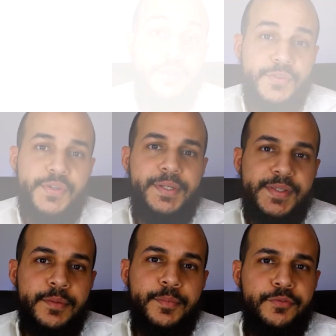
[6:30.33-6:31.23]
Another
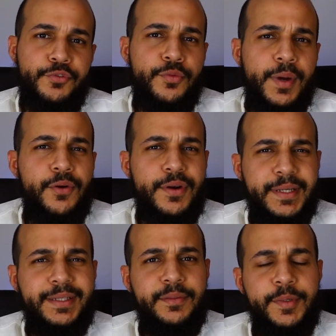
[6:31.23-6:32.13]
example from our
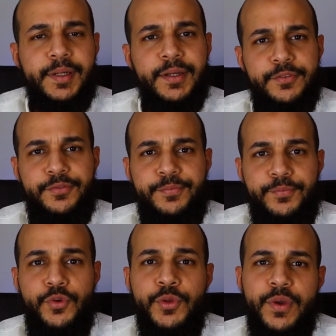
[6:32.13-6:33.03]
academic life,
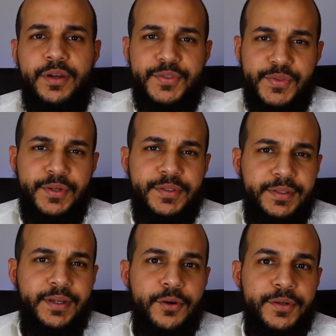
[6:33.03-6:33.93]
when we are
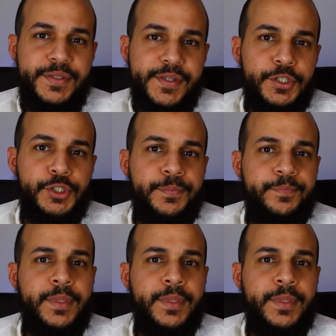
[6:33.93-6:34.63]
starting our research,